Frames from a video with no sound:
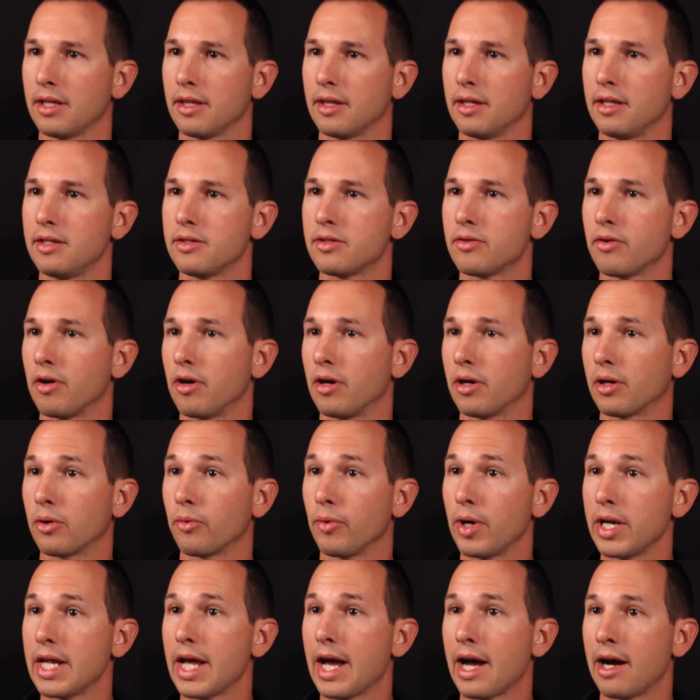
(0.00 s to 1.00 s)
These are all
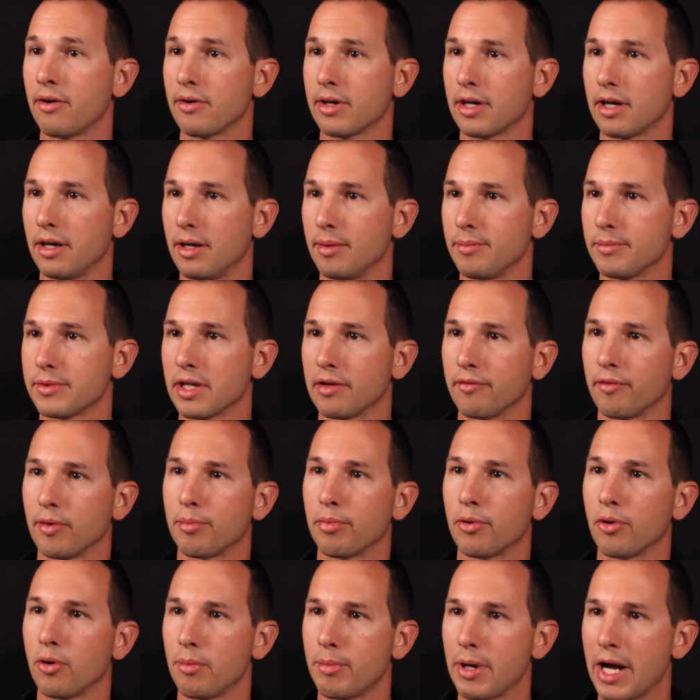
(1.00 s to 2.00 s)
great outcomes of a
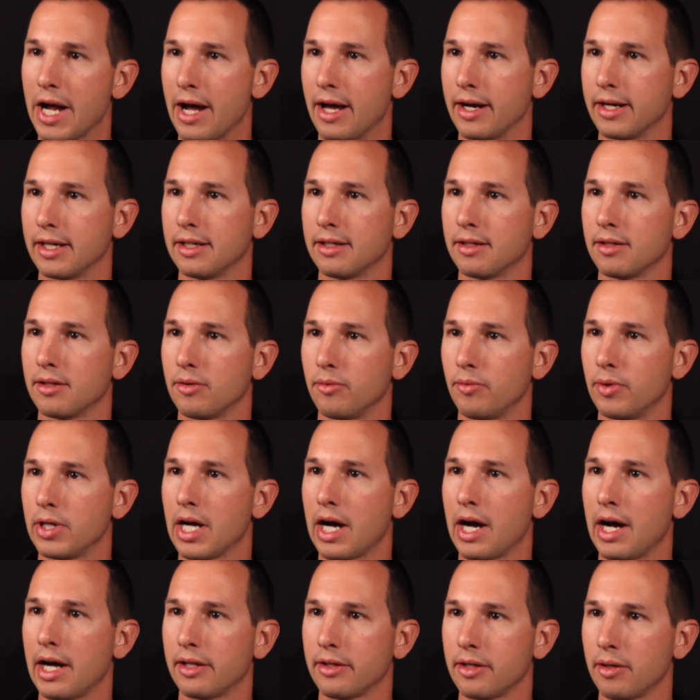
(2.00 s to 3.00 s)
probiotic. We
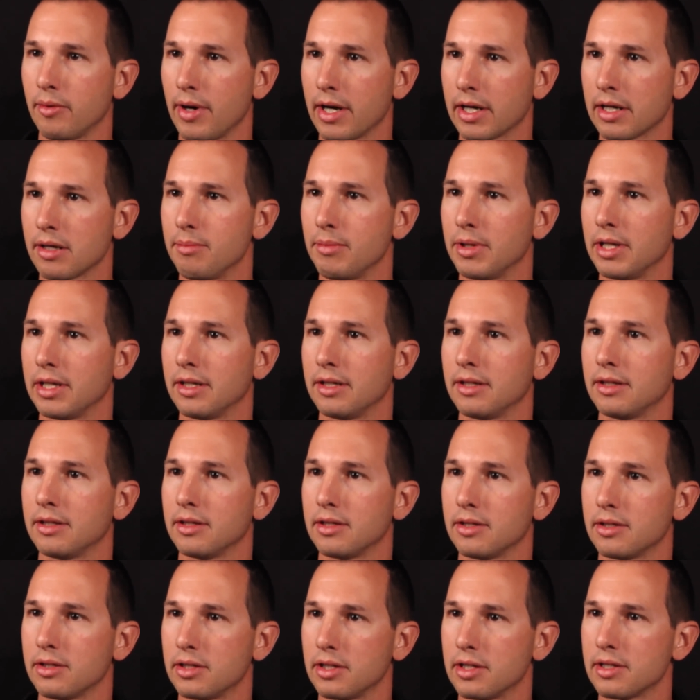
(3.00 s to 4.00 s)
highly recommend it.
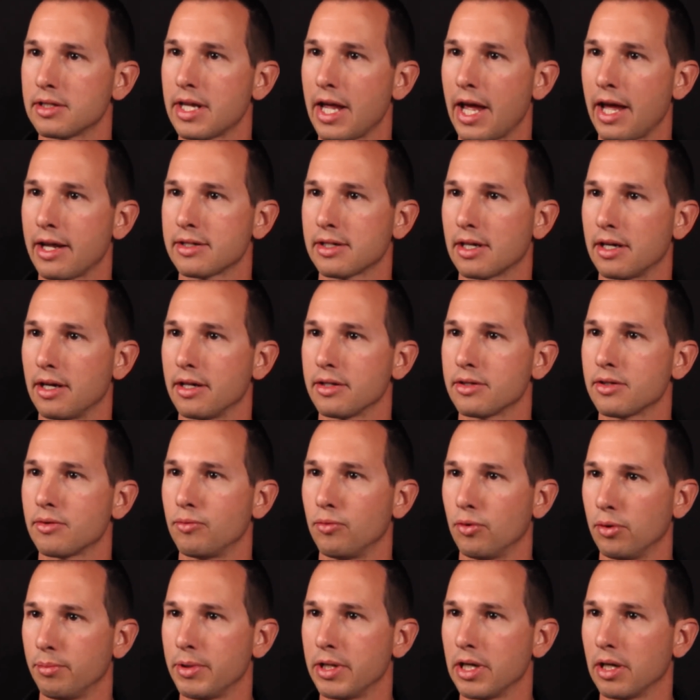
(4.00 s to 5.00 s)
Just ask
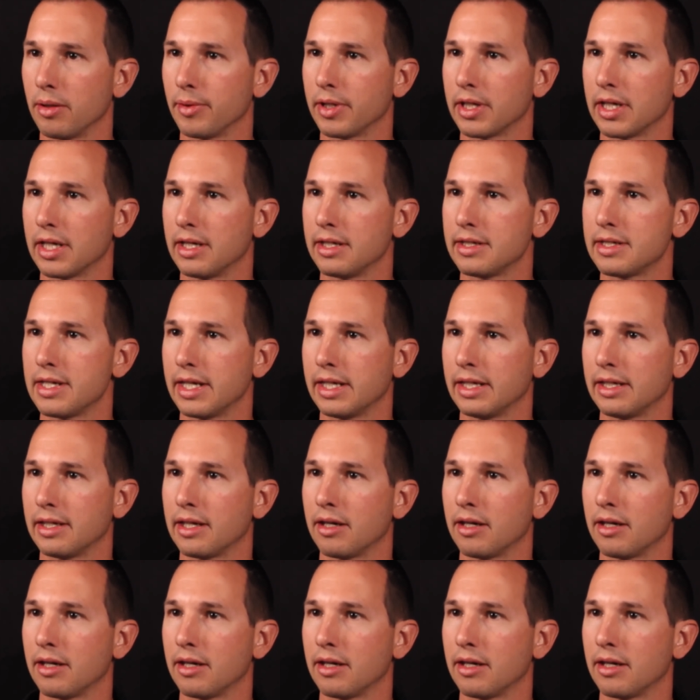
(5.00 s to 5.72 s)
us. We'll be able to get it taken